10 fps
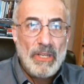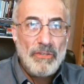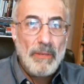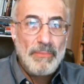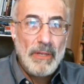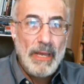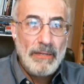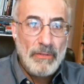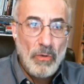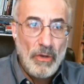
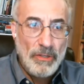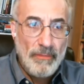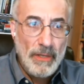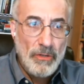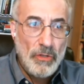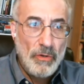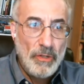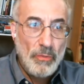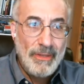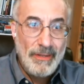subsidize the cost of the
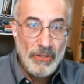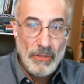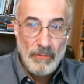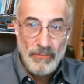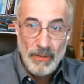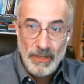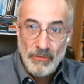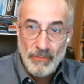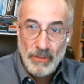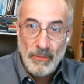insurance with additional funds
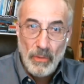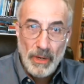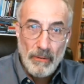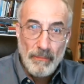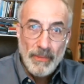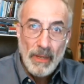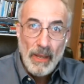from somewhere.